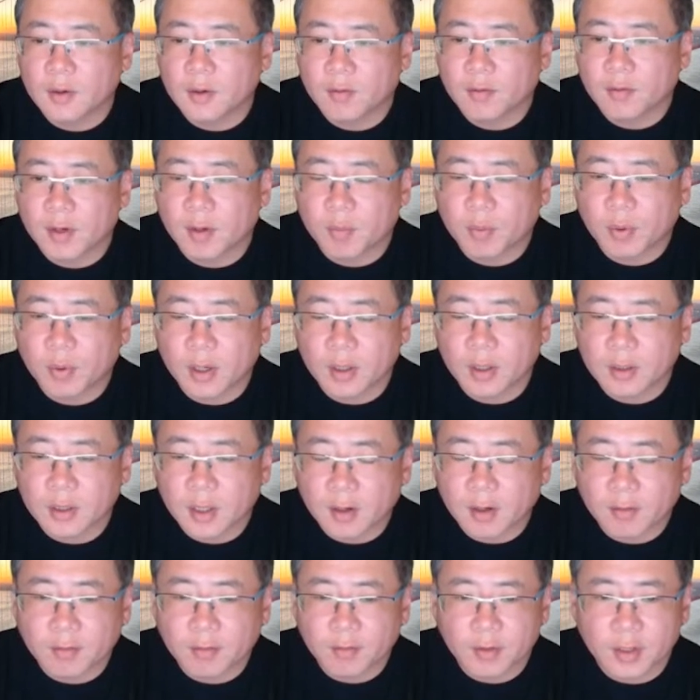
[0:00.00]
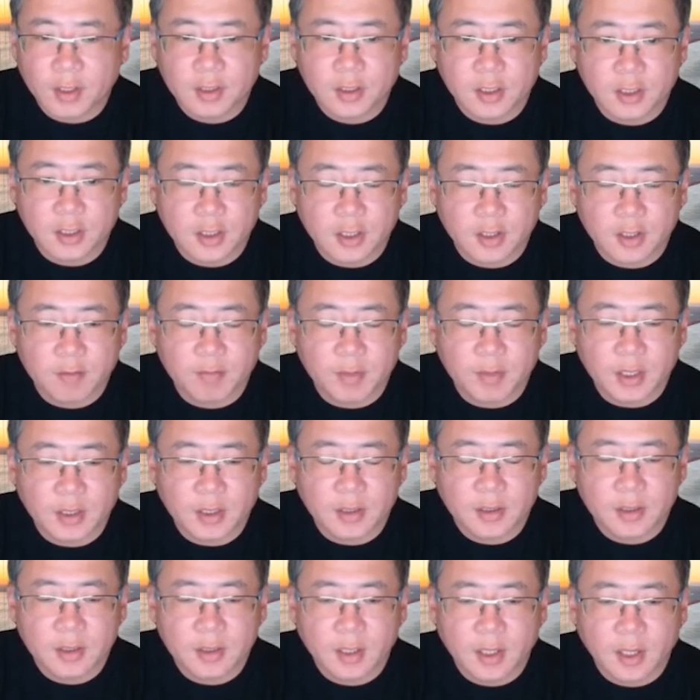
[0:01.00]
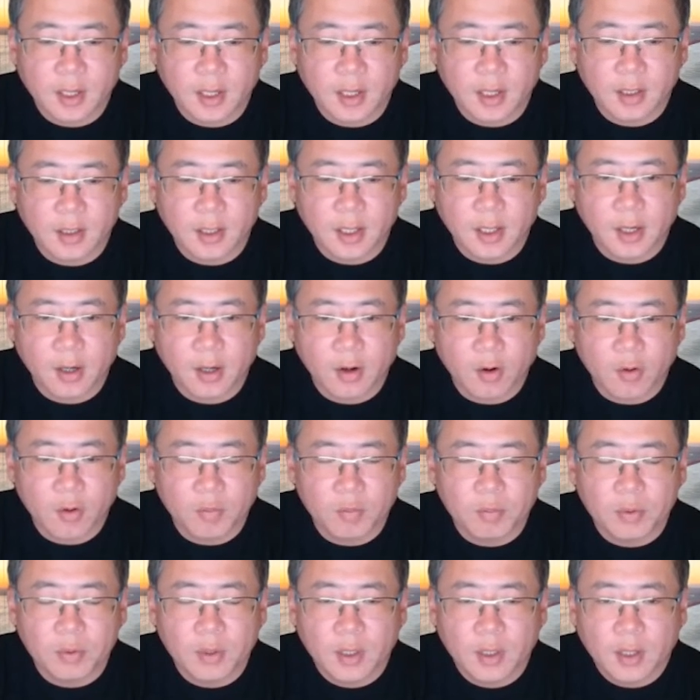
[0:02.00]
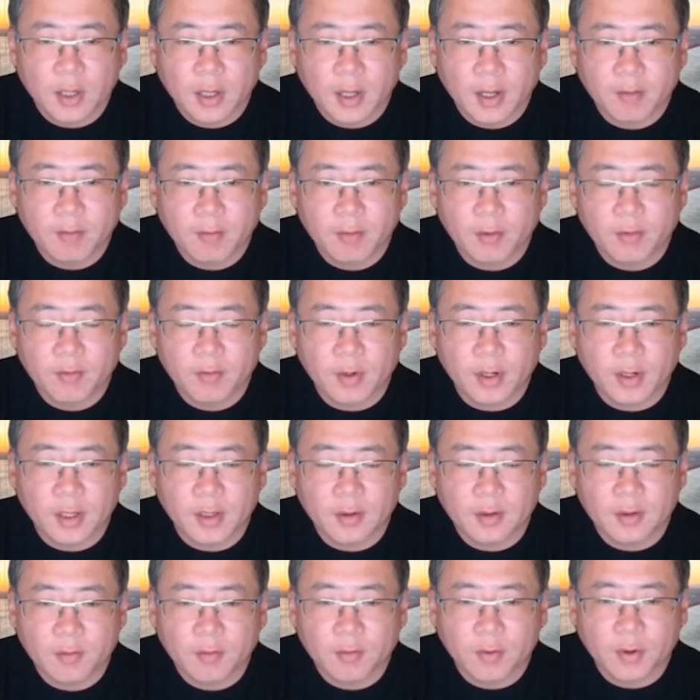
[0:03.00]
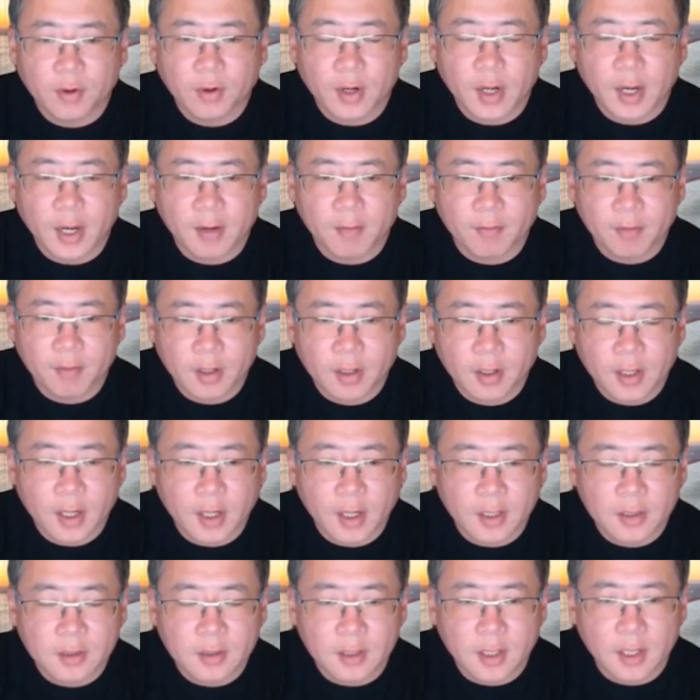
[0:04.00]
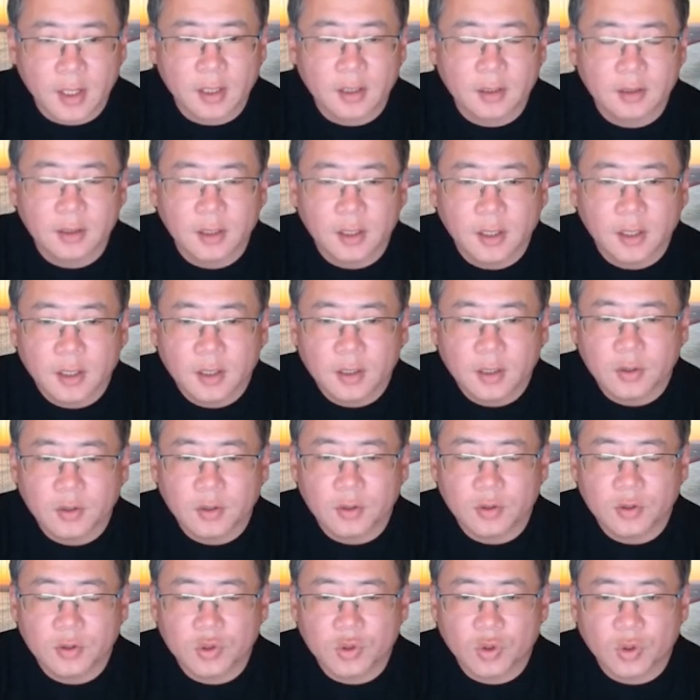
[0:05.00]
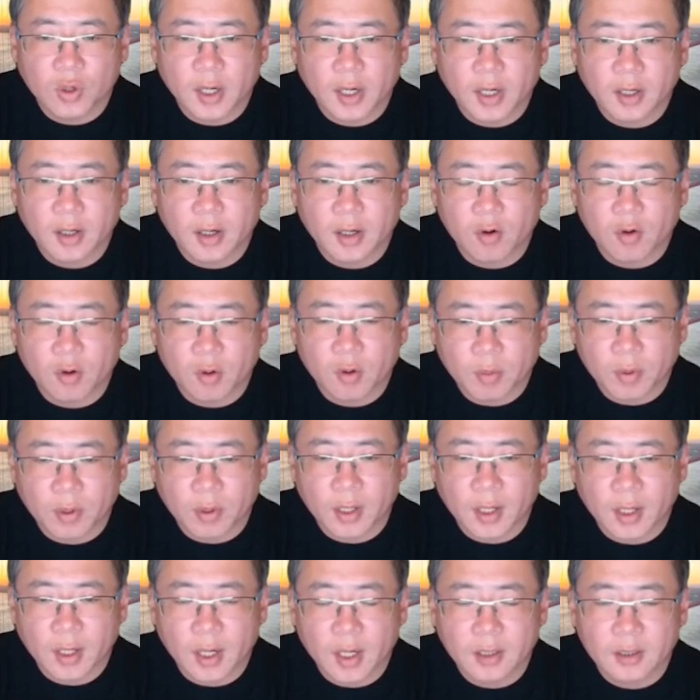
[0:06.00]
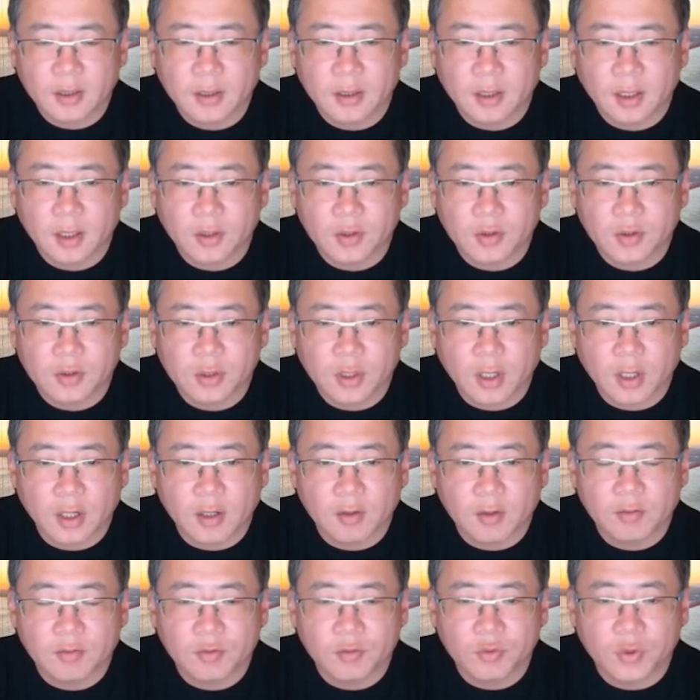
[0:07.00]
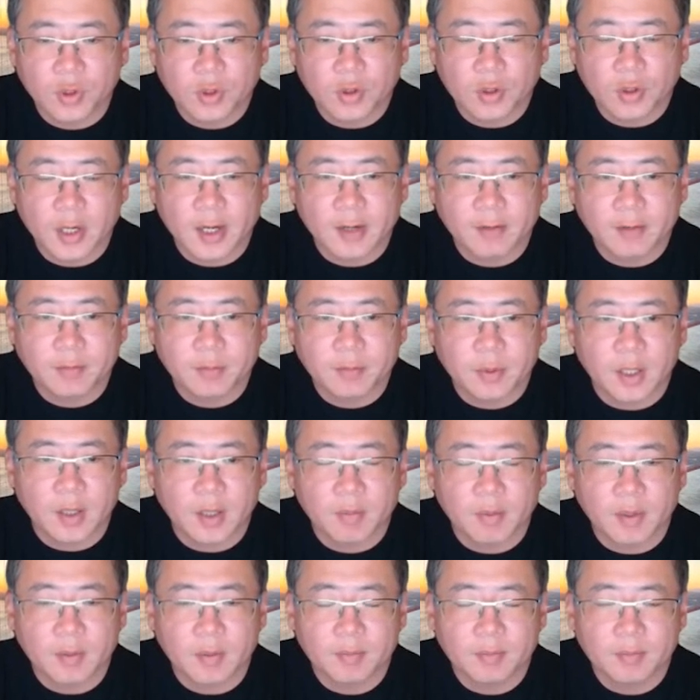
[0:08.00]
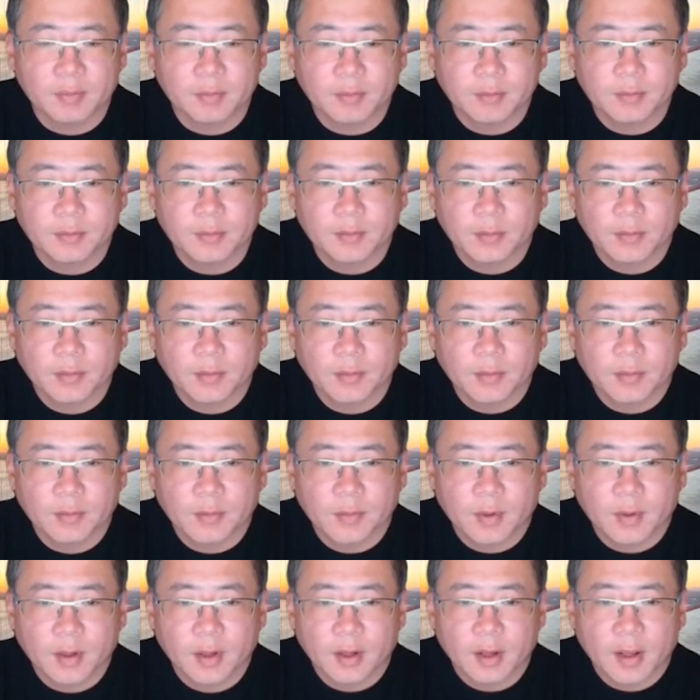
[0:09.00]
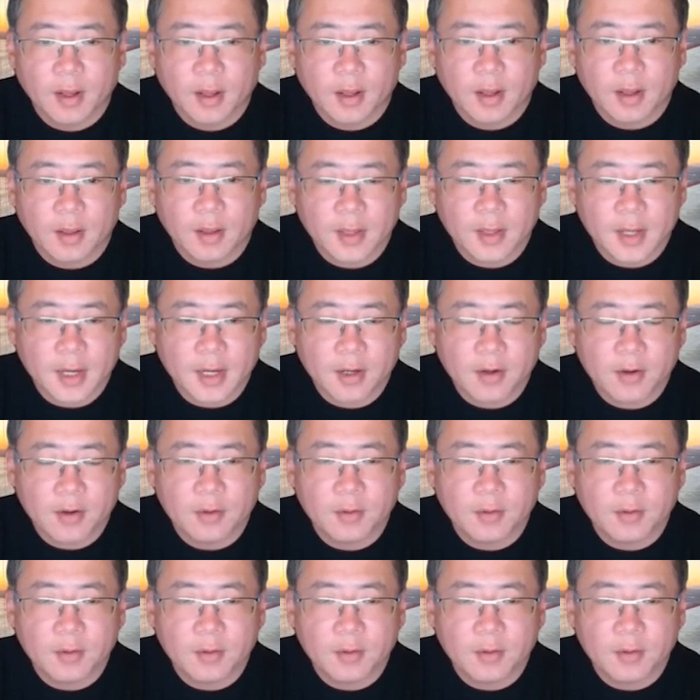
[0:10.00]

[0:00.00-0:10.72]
we are proud of this achievement, and I hope everyone will have their hands on to try our product to solve real life problem. Thank